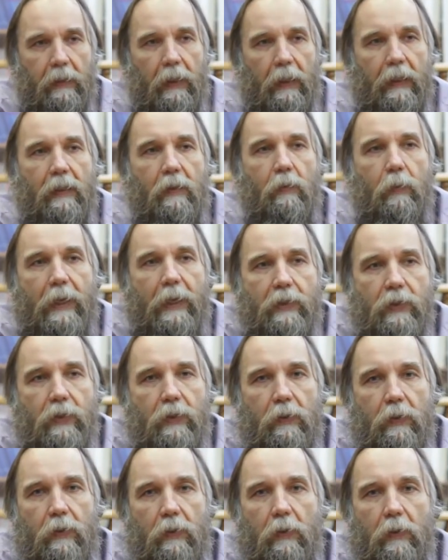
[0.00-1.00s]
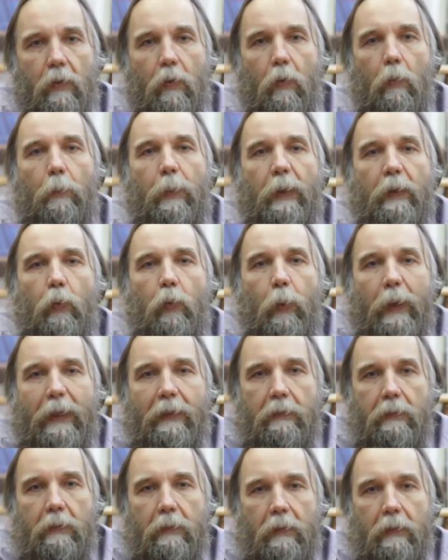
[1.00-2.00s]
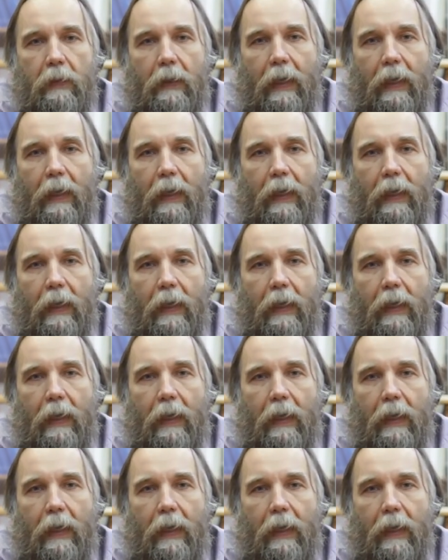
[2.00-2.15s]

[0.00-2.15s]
the equation between